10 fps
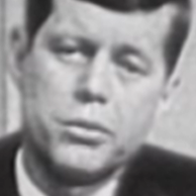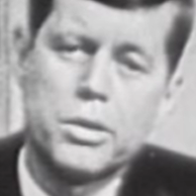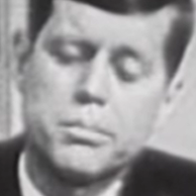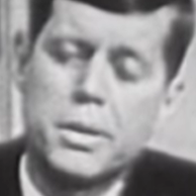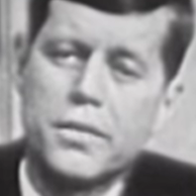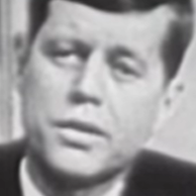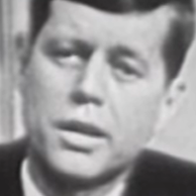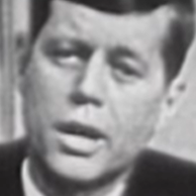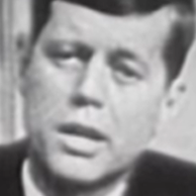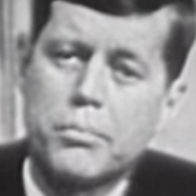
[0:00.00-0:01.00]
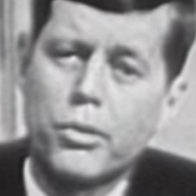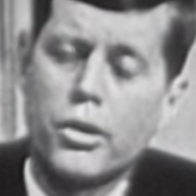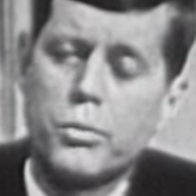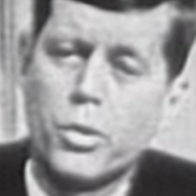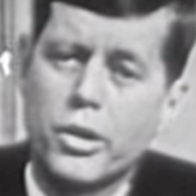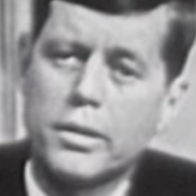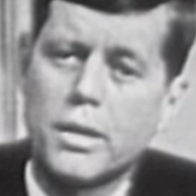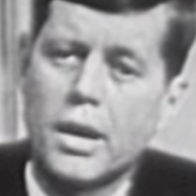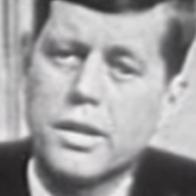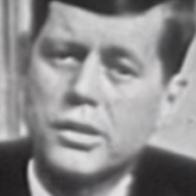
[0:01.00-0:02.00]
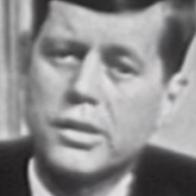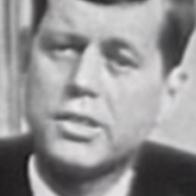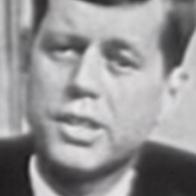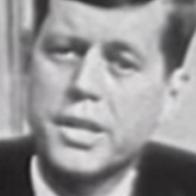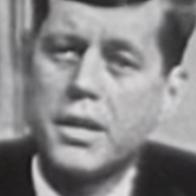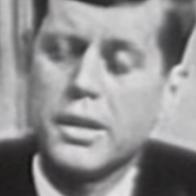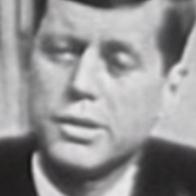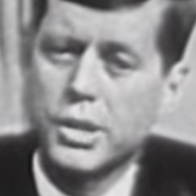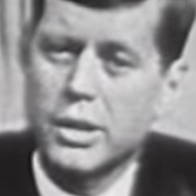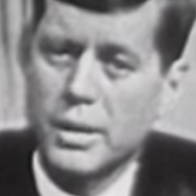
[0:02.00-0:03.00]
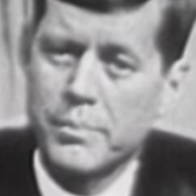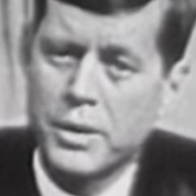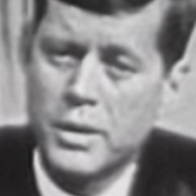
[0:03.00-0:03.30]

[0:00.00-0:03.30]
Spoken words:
It would have meant that an unemployed worker honestly seeking a job